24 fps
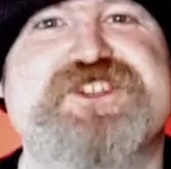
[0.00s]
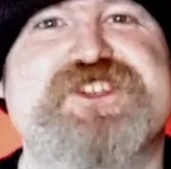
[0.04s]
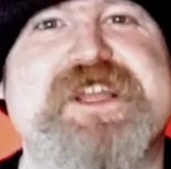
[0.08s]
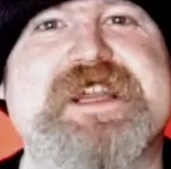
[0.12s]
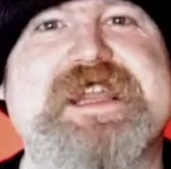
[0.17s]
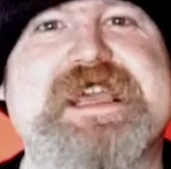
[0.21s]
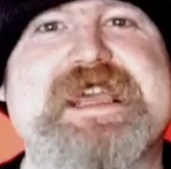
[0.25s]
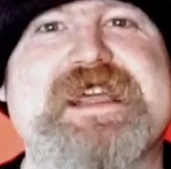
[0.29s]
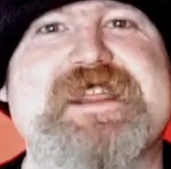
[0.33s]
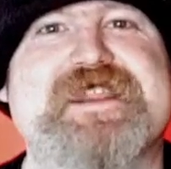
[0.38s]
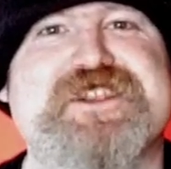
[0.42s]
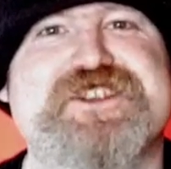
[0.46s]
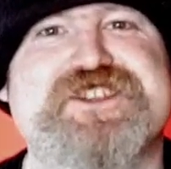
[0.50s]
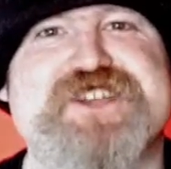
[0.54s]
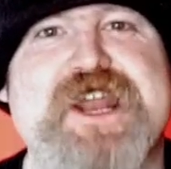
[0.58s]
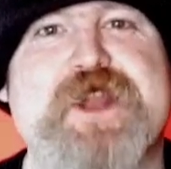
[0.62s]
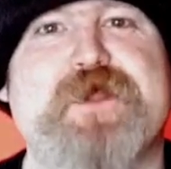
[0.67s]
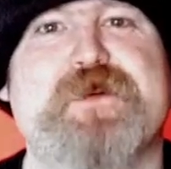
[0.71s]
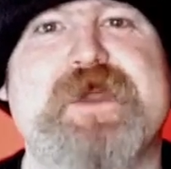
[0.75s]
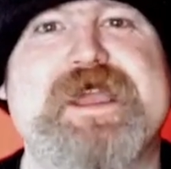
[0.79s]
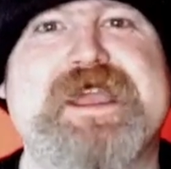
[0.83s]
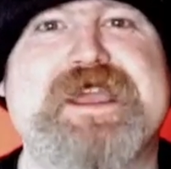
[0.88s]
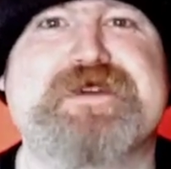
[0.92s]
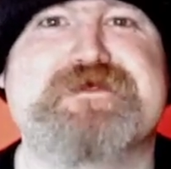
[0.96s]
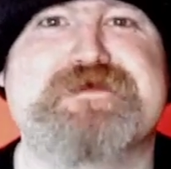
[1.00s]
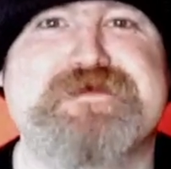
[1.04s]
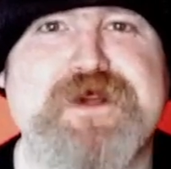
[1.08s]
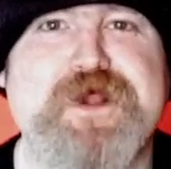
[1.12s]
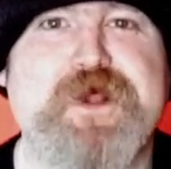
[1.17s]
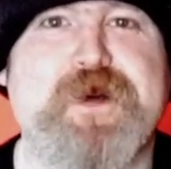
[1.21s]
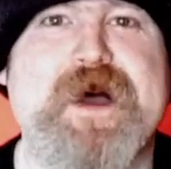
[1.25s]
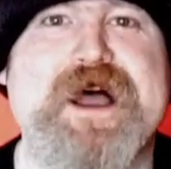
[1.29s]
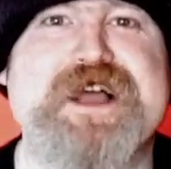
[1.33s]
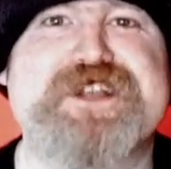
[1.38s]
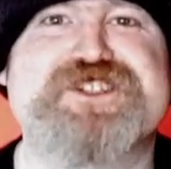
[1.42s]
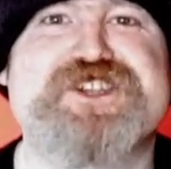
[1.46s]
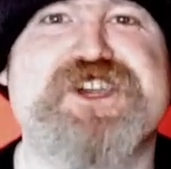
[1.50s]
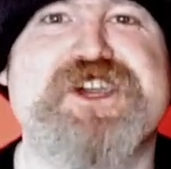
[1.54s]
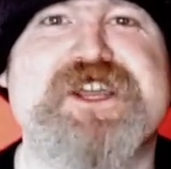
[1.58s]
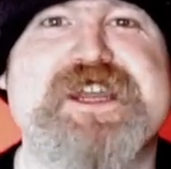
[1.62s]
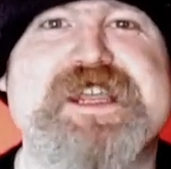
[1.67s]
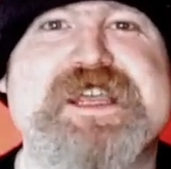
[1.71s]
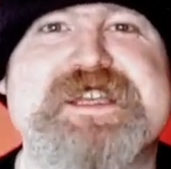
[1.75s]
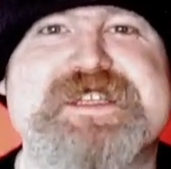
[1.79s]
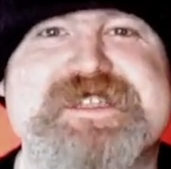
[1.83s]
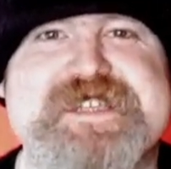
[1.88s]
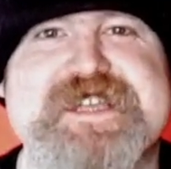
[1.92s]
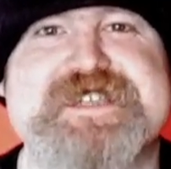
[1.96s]
Chilli, the channel where you can follow our
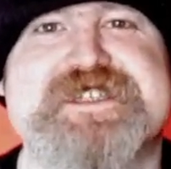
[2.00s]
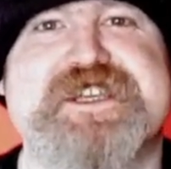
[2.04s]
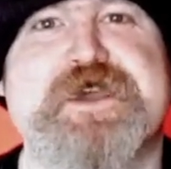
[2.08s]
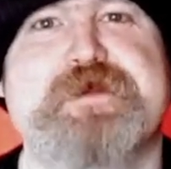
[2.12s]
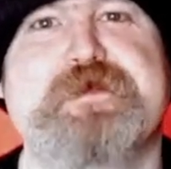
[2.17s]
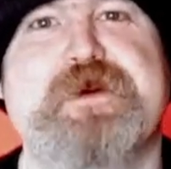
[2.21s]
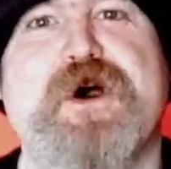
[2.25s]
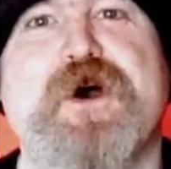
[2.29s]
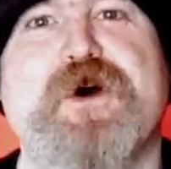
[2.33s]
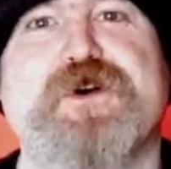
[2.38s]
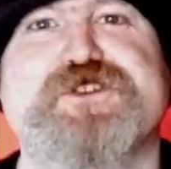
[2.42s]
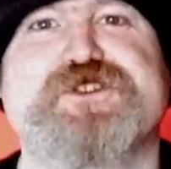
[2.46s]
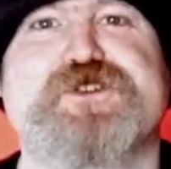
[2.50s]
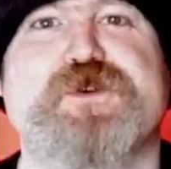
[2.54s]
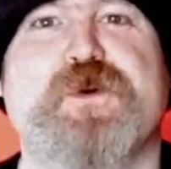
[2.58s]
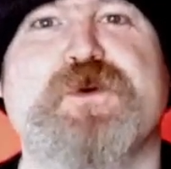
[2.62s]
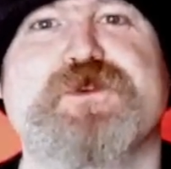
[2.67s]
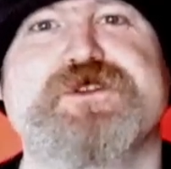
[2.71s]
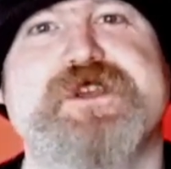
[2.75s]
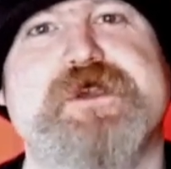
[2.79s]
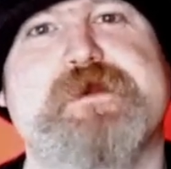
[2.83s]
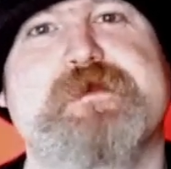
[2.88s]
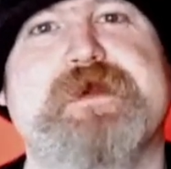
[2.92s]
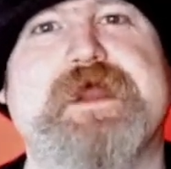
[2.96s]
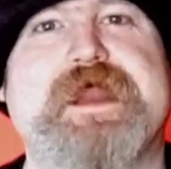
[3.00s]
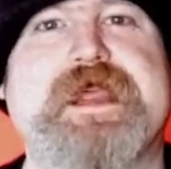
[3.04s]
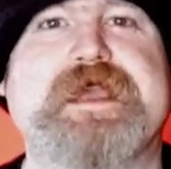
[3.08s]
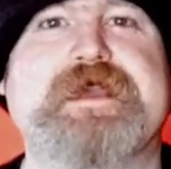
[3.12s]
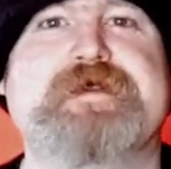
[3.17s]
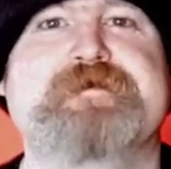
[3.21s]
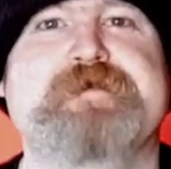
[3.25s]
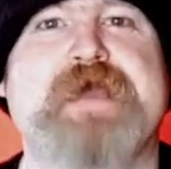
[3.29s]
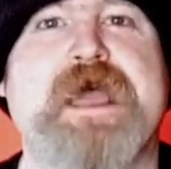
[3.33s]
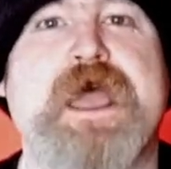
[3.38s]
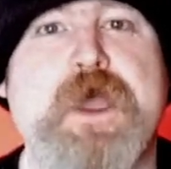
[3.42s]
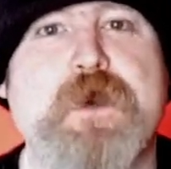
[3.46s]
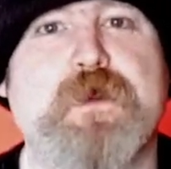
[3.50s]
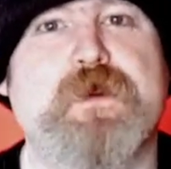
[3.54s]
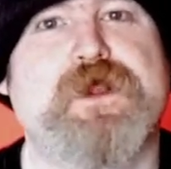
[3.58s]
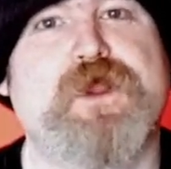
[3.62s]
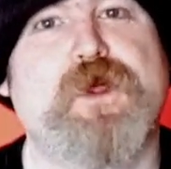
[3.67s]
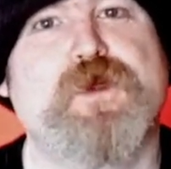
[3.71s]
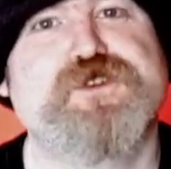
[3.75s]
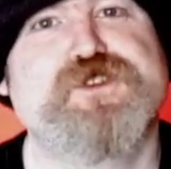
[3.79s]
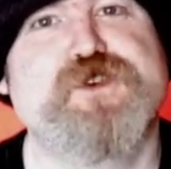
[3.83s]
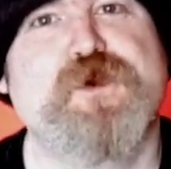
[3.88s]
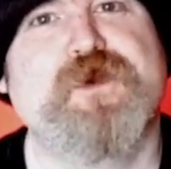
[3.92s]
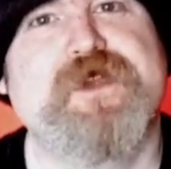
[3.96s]
journey setting up a hot sauce company. We'll
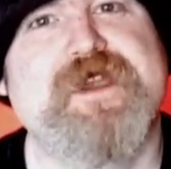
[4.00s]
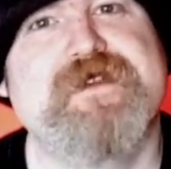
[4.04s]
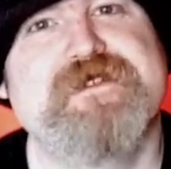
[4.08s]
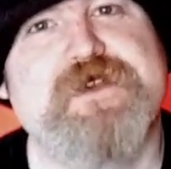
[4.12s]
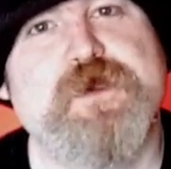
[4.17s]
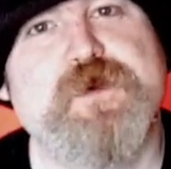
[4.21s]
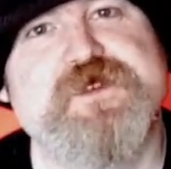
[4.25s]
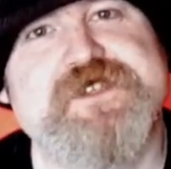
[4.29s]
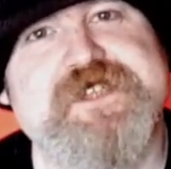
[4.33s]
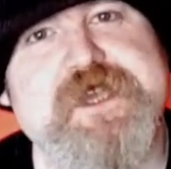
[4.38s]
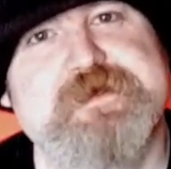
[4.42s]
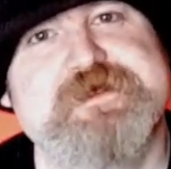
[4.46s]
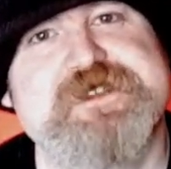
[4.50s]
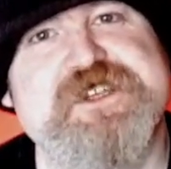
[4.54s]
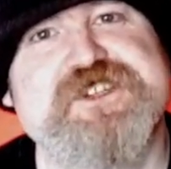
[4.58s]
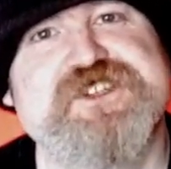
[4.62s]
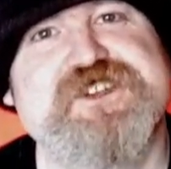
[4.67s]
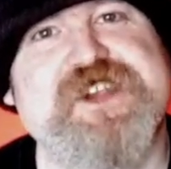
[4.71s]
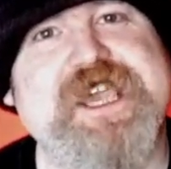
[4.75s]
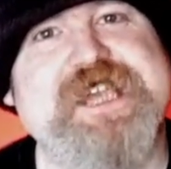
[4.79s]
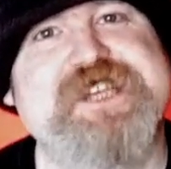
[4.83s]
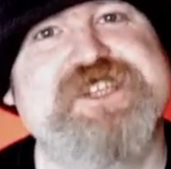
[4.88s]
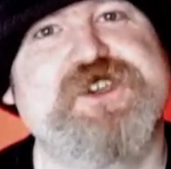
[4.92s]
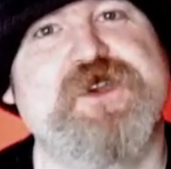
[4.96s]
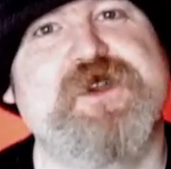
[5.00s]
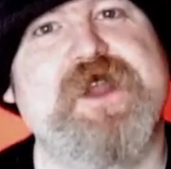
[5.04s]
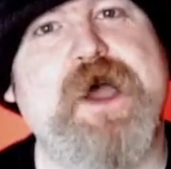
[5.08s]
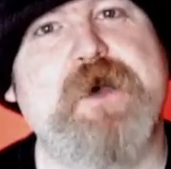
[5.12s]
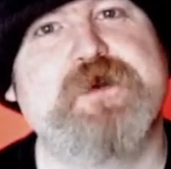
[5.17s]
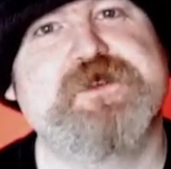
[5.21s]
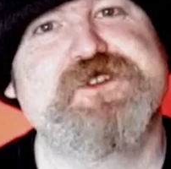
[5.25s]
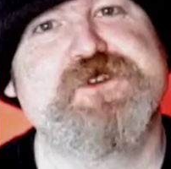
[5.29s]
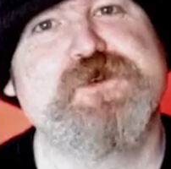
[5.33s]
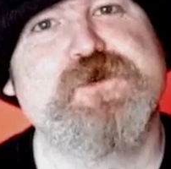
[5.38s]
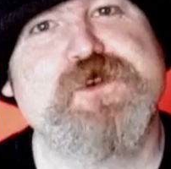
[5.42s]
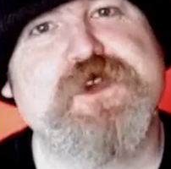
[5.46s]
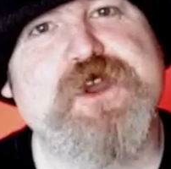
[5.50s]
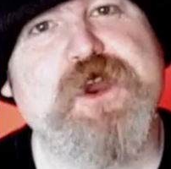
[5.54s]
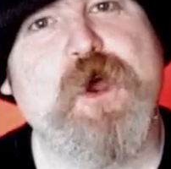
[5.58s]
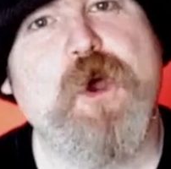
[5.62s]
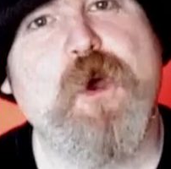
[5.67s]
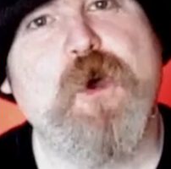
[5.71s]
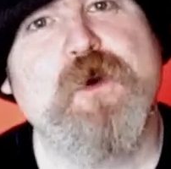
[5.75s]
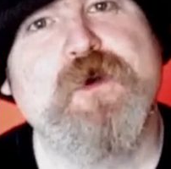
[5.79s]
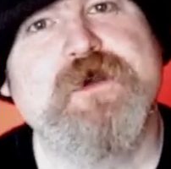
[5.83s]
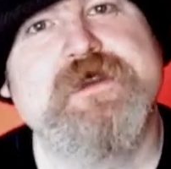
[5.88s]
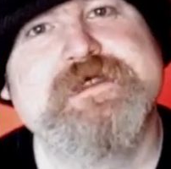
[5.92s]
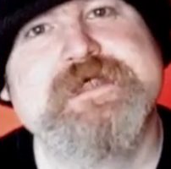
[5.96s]
also give you tips and tricks on how to
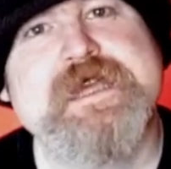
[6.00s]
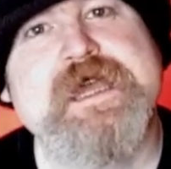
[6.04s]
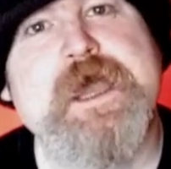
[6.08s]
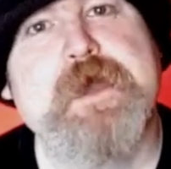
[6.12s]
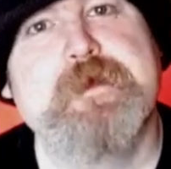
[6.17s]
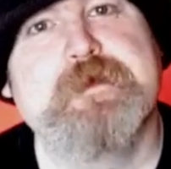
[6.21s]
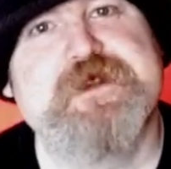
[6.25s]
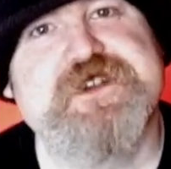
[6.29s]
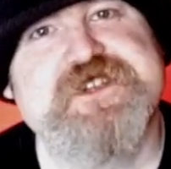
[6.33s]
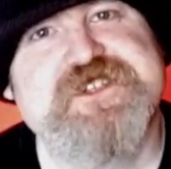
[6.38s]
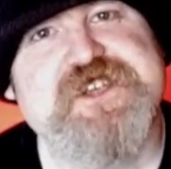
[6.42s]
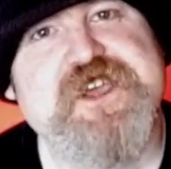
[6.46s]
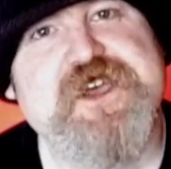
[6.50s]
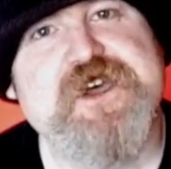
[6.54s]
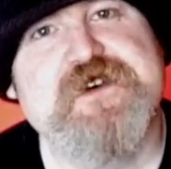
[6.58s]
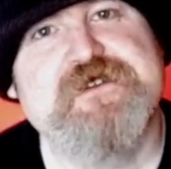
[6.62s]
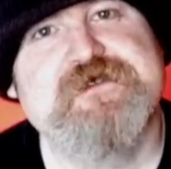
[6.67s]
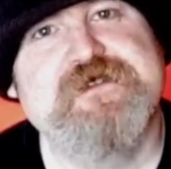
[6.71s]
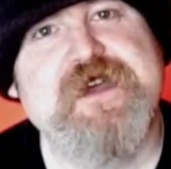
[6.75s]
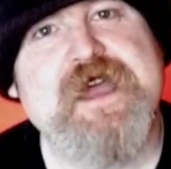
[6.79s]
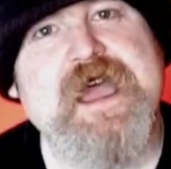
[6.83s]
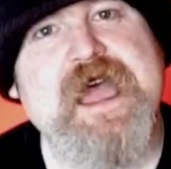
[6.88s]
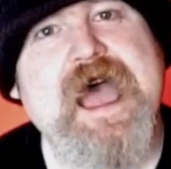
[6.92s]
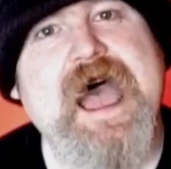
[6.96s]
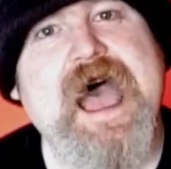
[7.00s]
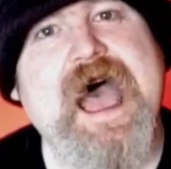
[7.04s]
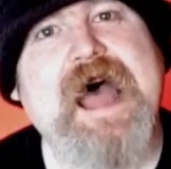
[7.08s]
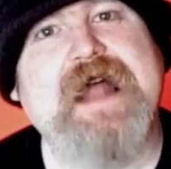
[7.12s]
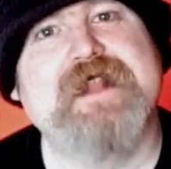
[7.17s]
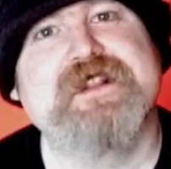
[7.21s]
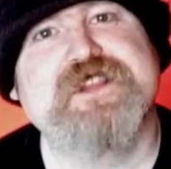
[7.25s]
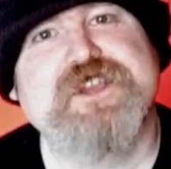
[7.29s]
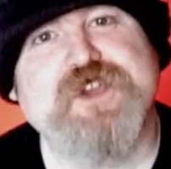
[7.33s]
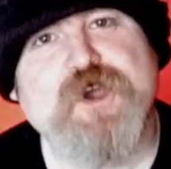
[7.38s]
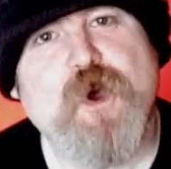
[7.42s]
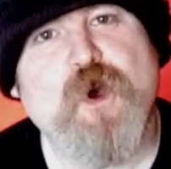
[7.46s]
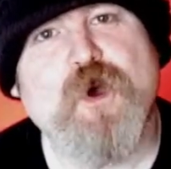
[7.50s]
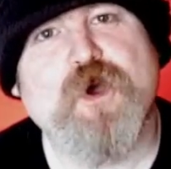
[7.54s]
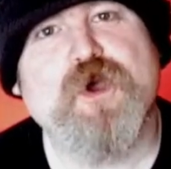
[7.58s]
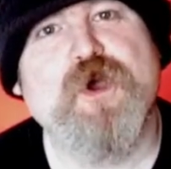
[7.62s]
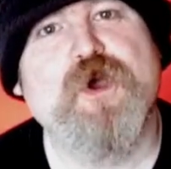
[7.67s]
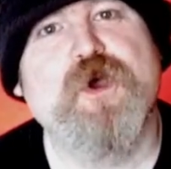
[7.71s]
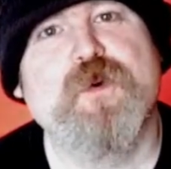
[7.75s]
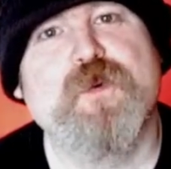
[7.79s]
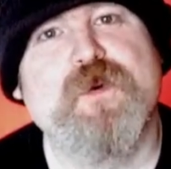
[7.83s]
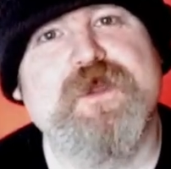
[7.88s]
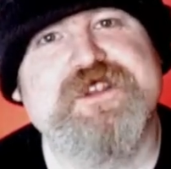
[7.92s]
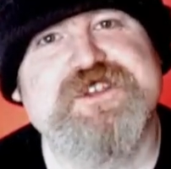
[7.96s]
grow, preserve and
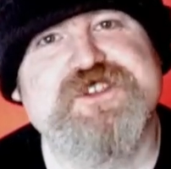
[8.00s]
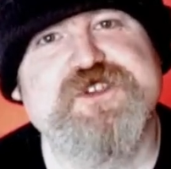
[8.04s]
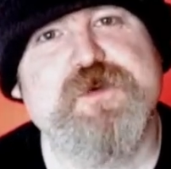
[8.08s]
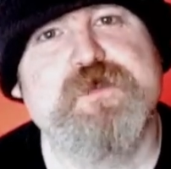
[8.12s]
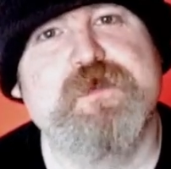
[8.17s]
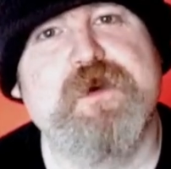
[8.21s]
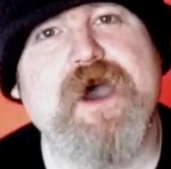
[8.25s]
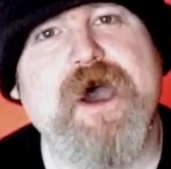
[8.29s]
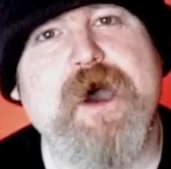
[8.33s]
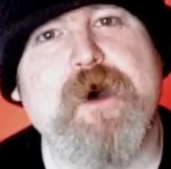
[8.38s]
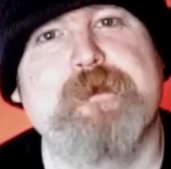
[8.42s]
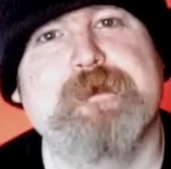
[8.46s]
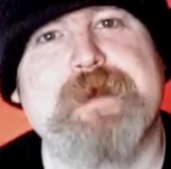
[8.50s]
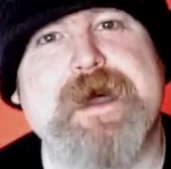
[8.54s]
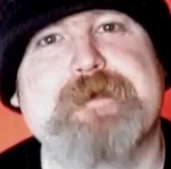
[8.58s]
cook with super hot